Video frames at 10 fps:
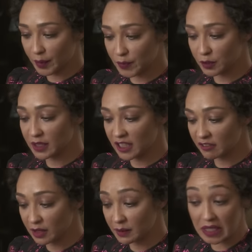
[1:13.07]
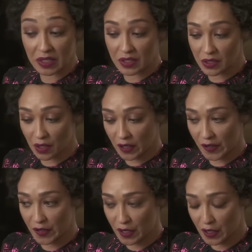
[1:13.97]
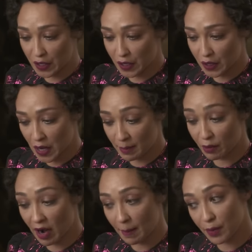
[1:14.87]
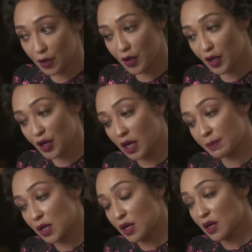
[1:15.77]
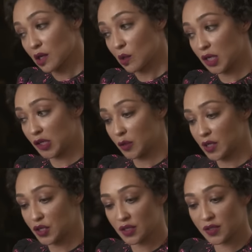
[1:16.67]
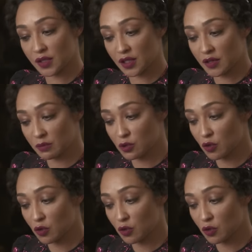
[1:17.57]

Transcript: People don't believe me because I'm a rambler and I'm quite loquacious and I don't stop